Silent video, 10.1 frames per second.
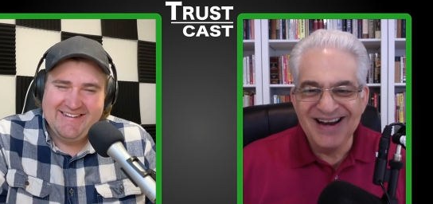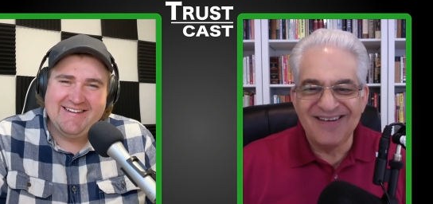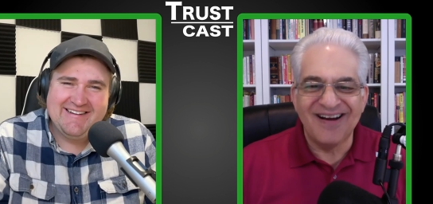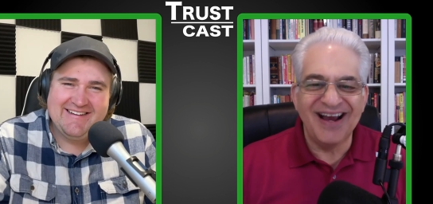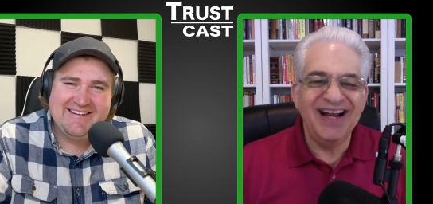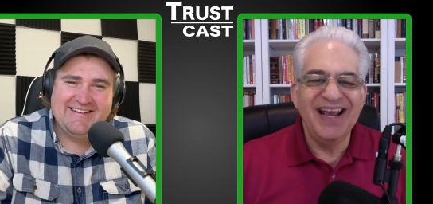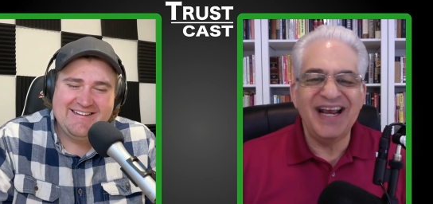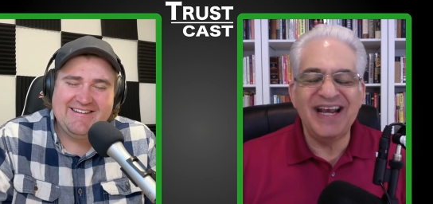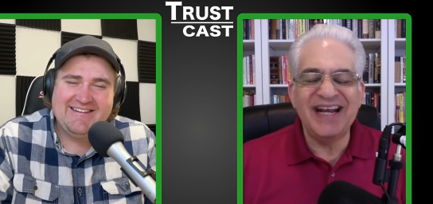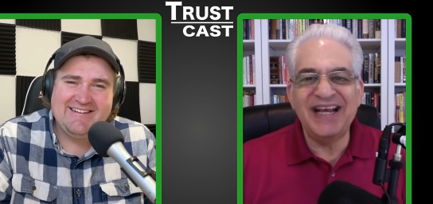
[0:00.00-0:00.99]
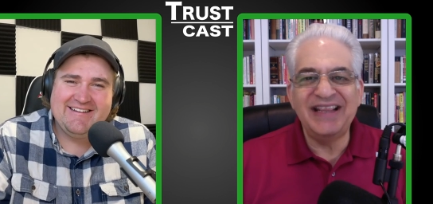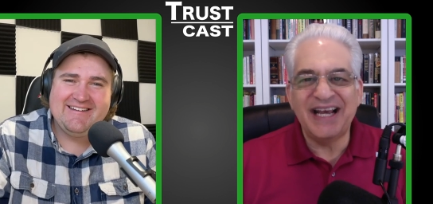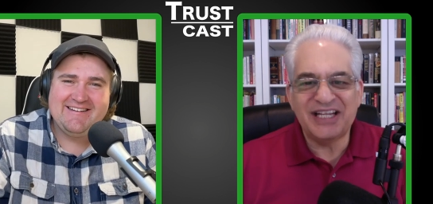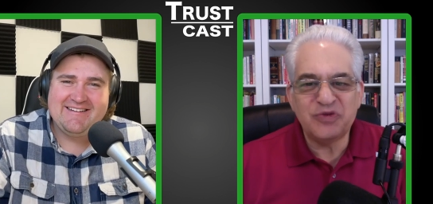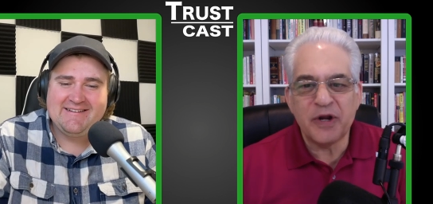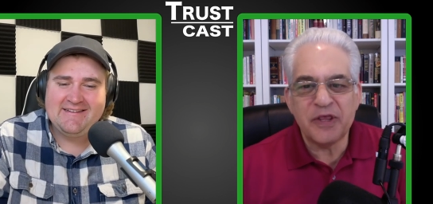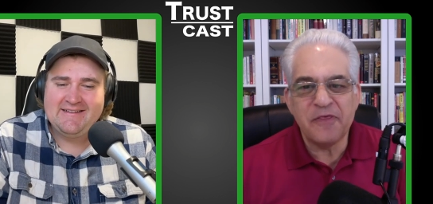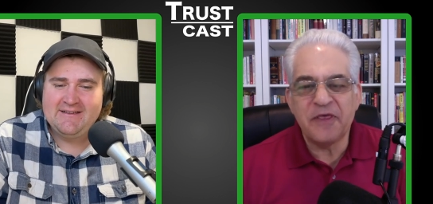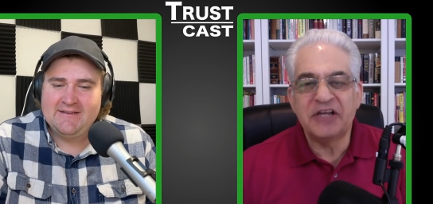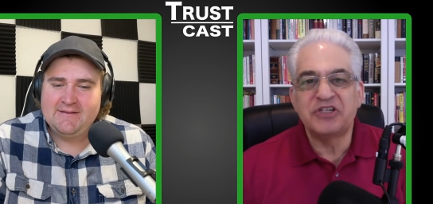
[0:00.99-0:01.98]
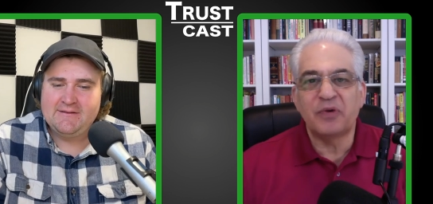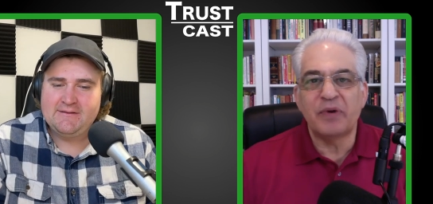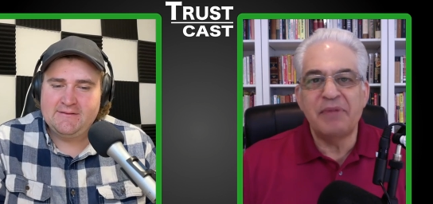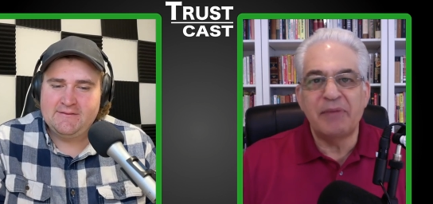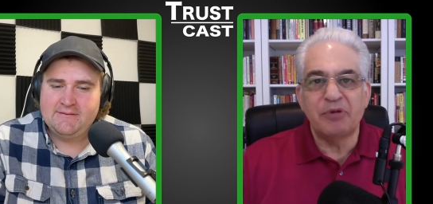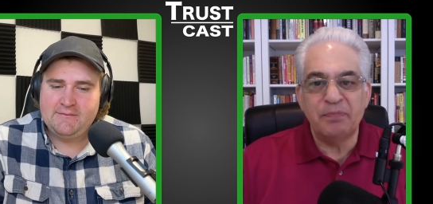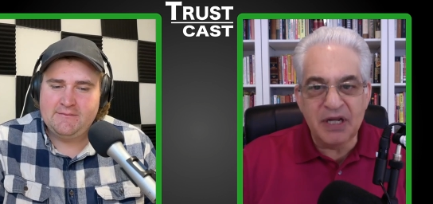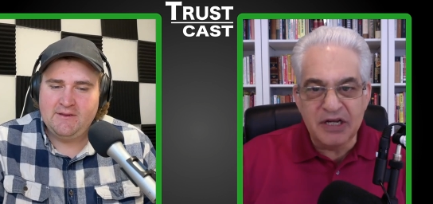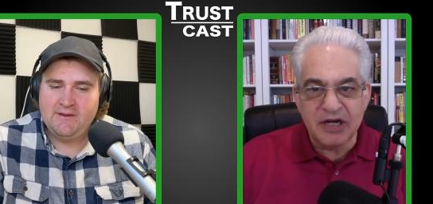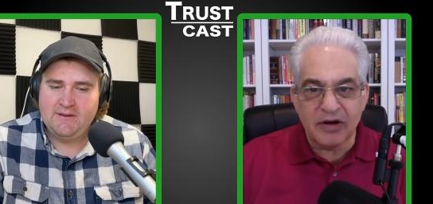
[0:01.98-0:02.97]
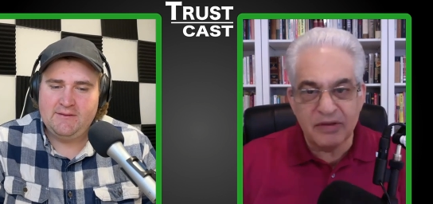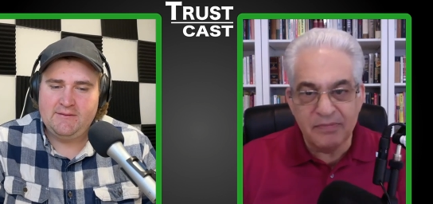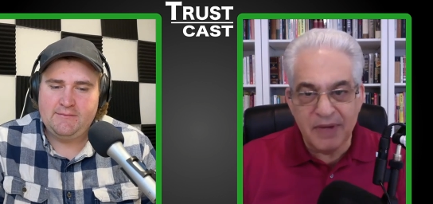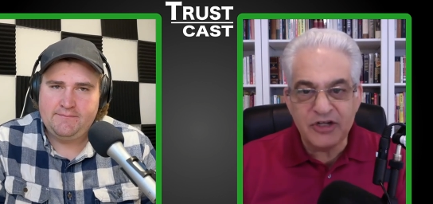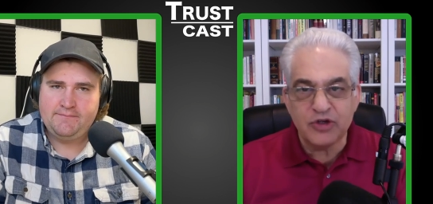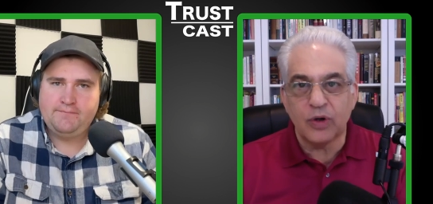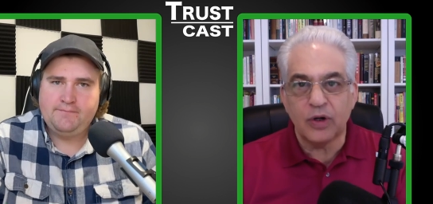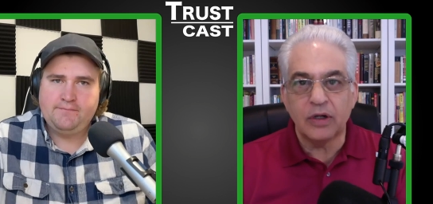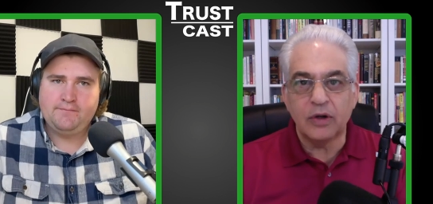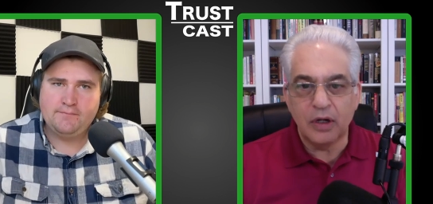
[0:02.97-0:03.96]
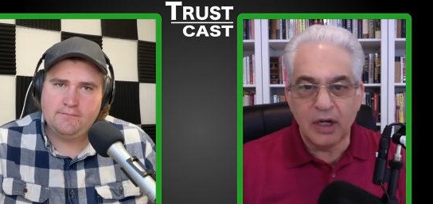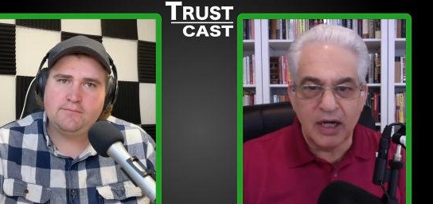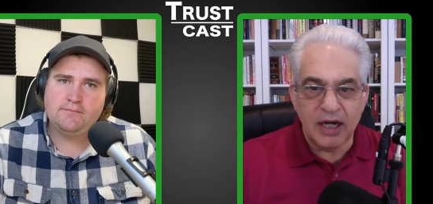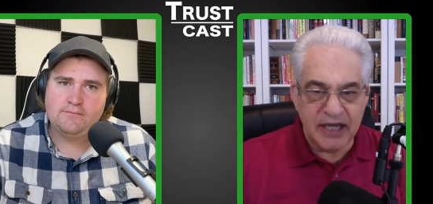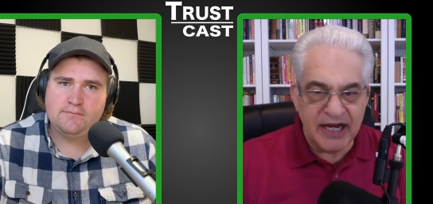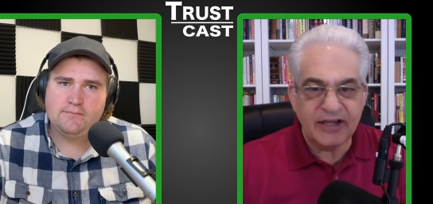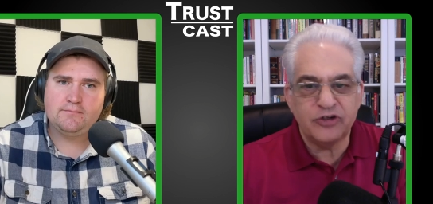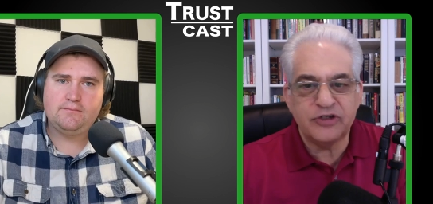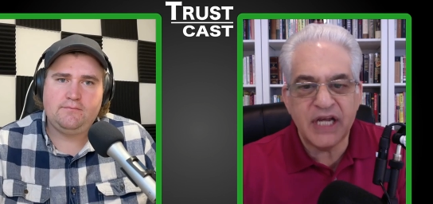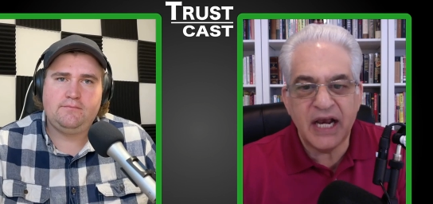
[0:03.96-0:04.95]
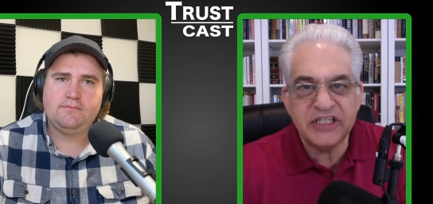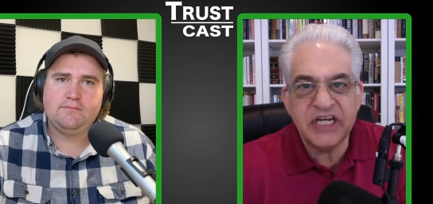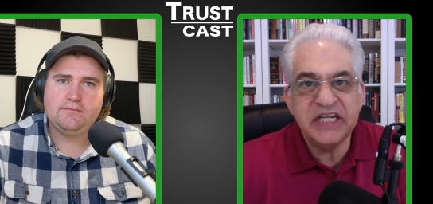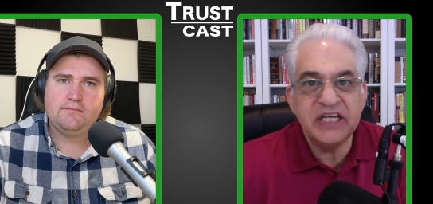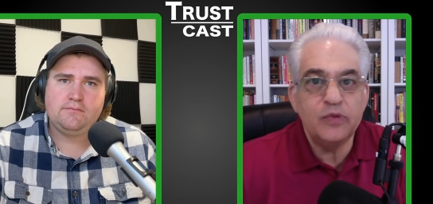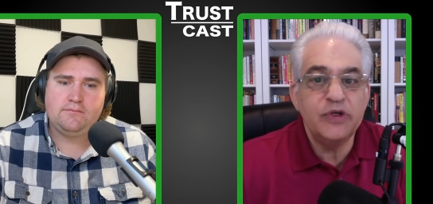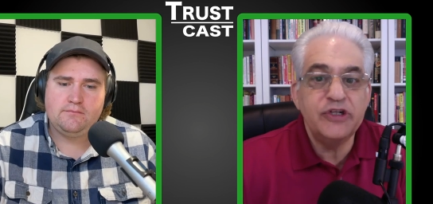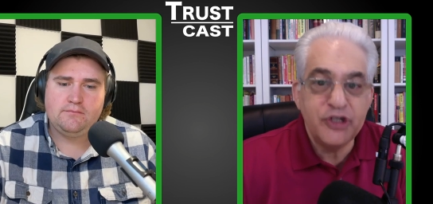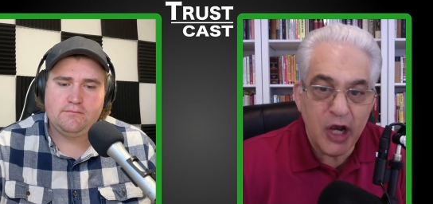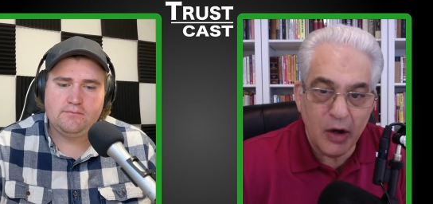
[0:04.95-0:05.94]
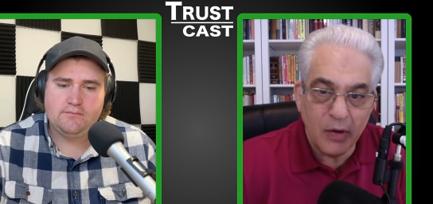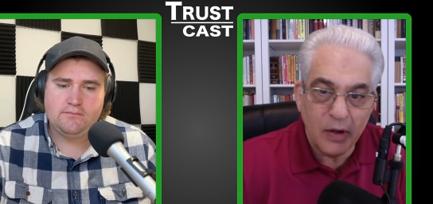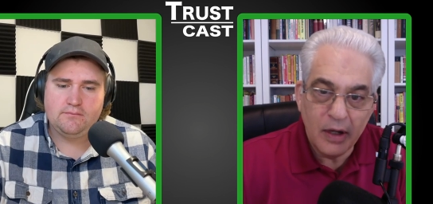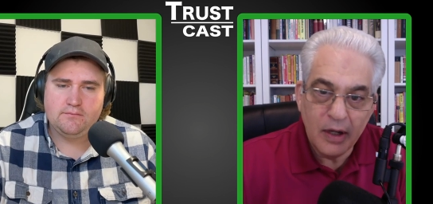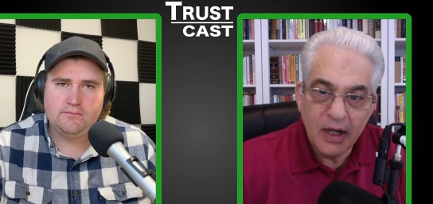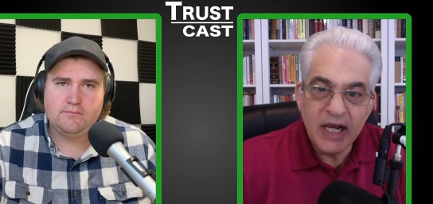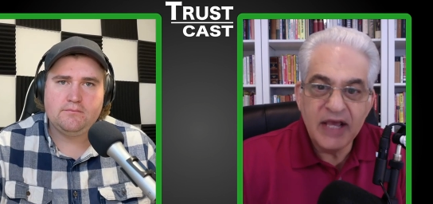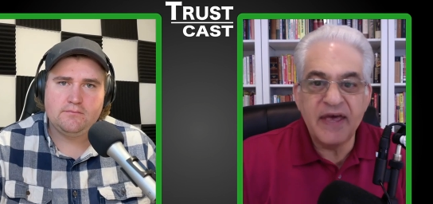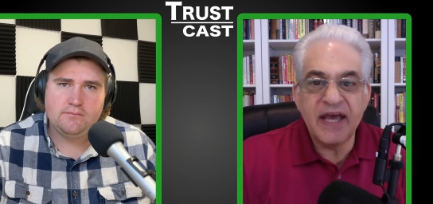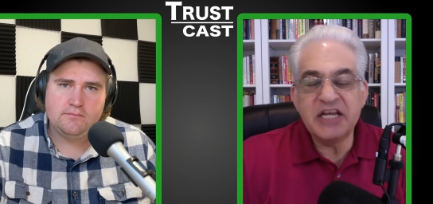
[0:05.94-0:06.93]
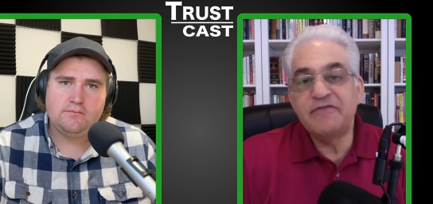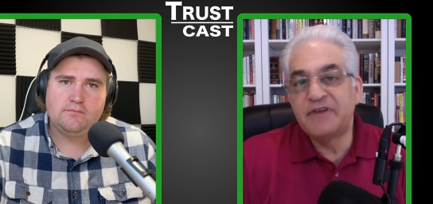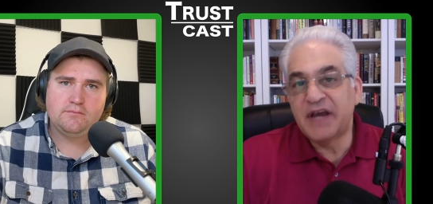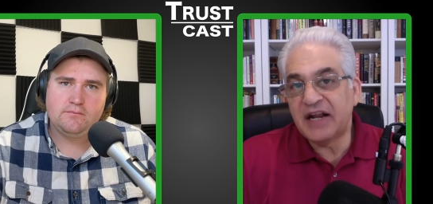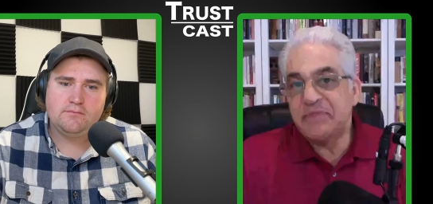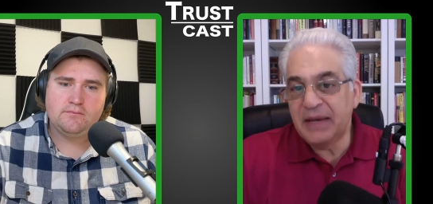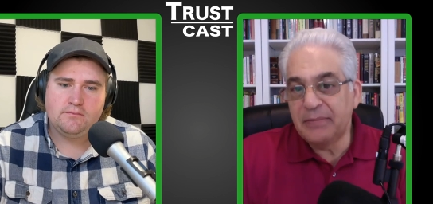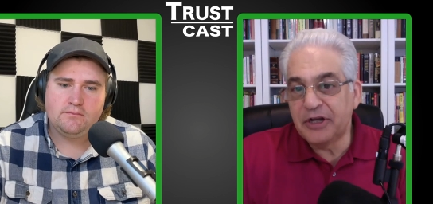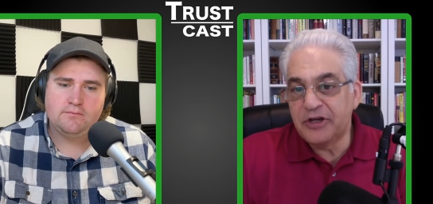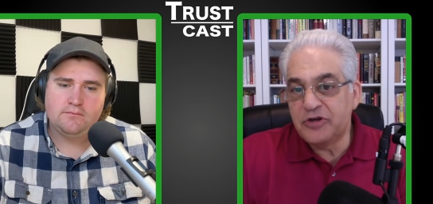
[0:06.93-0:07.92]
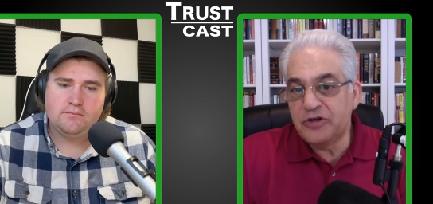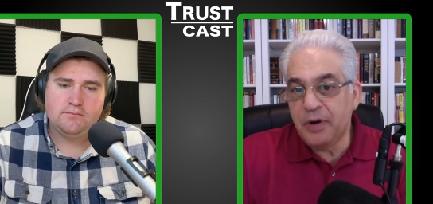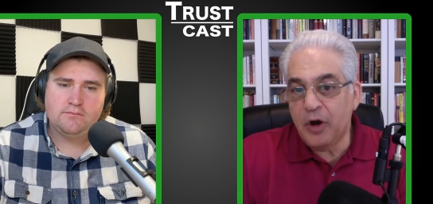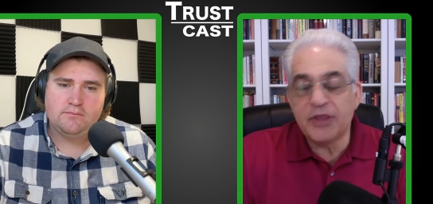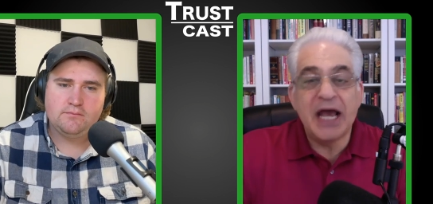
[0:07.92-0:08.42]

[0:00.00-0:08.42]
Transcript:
Speaker 1: Right. And and that's one of the things that, remember, Pindar, the mentor, uh, in exercise he did with Joe, that you've got to be able to do both.